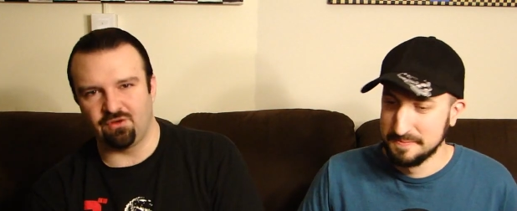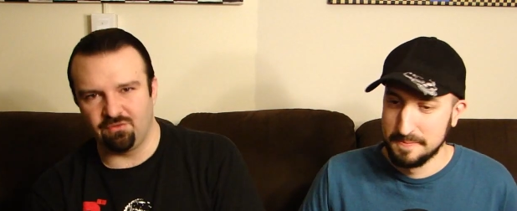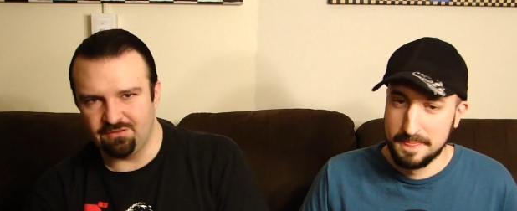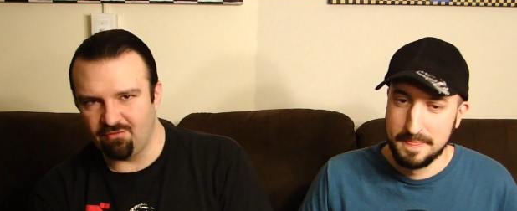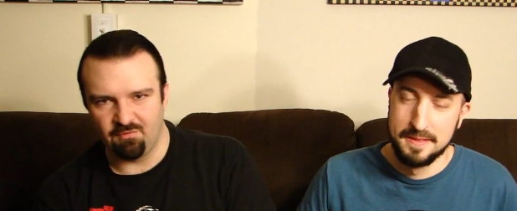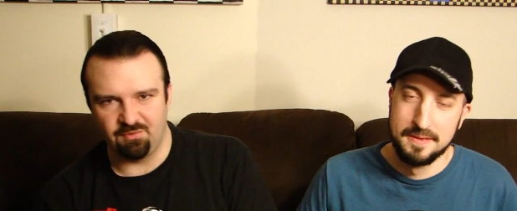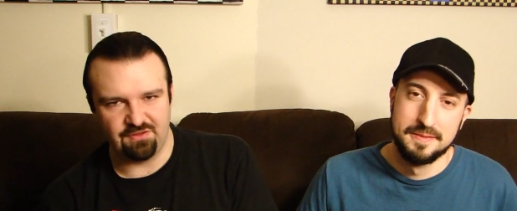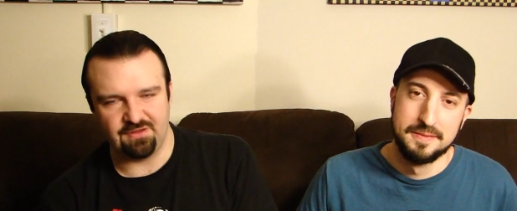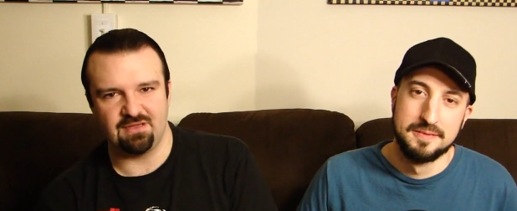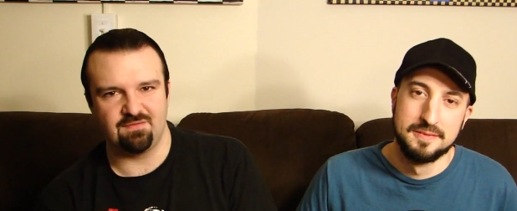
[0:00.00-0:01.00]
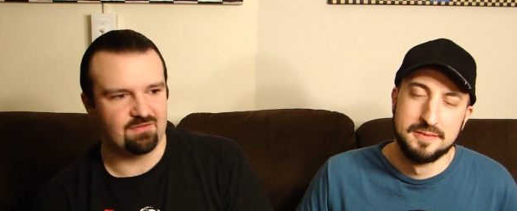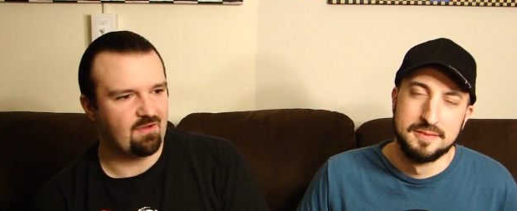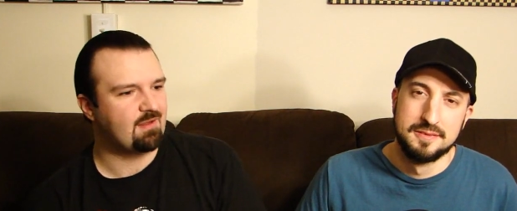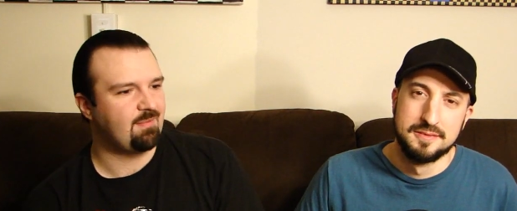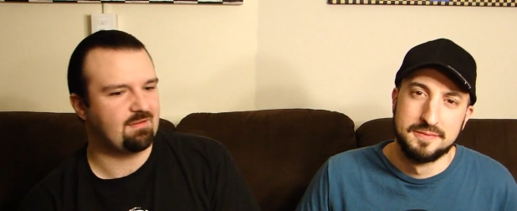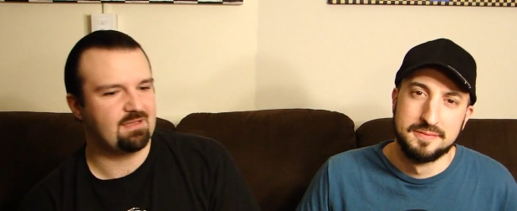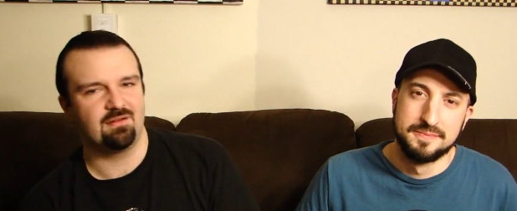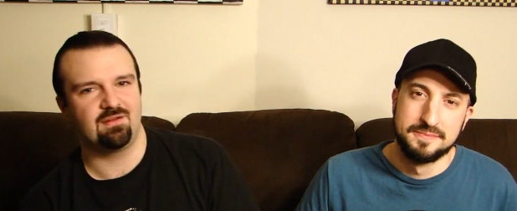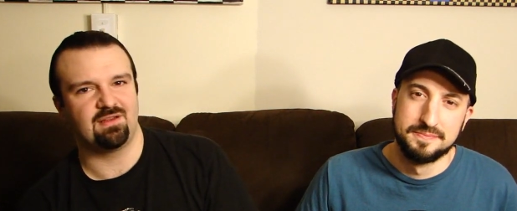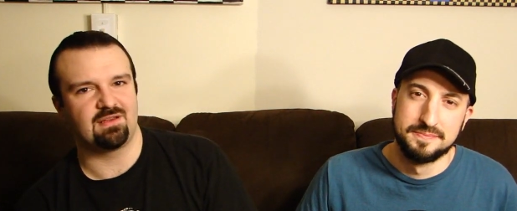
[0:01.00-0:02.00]
Speaker 1: the only notable thing to even talk about here
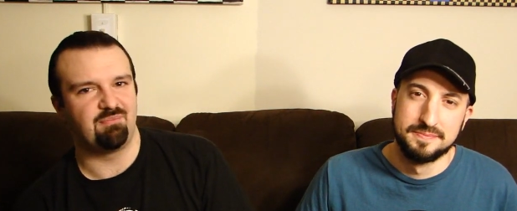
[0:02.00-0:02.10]
is that the